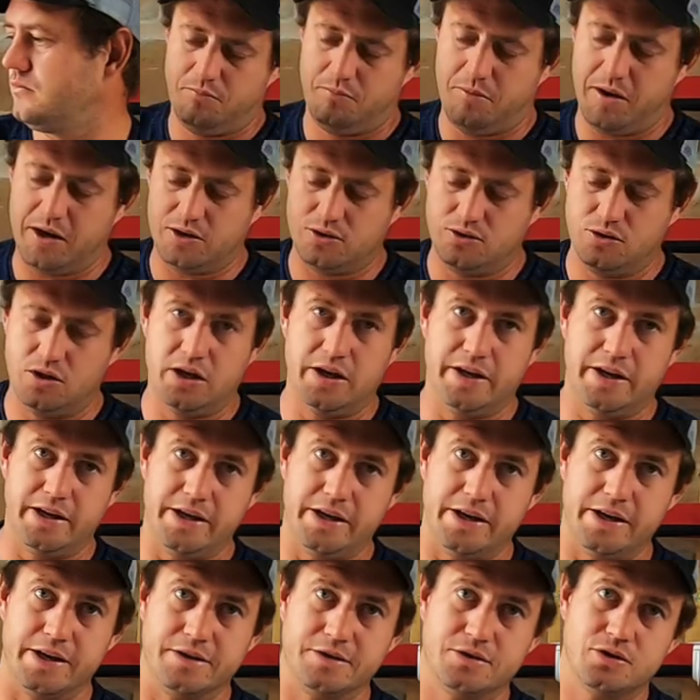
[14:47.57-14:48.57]
Back to the
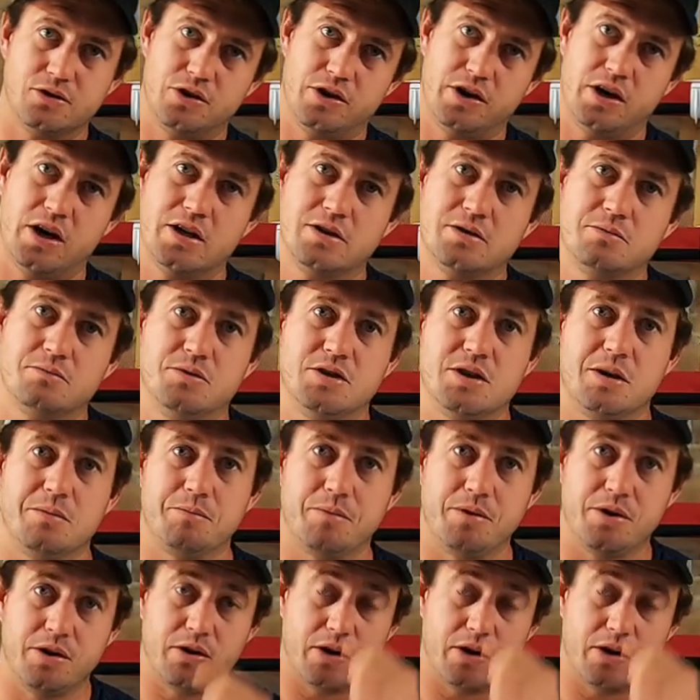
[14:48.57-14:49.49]
leader. Sorry guys, I'm jumping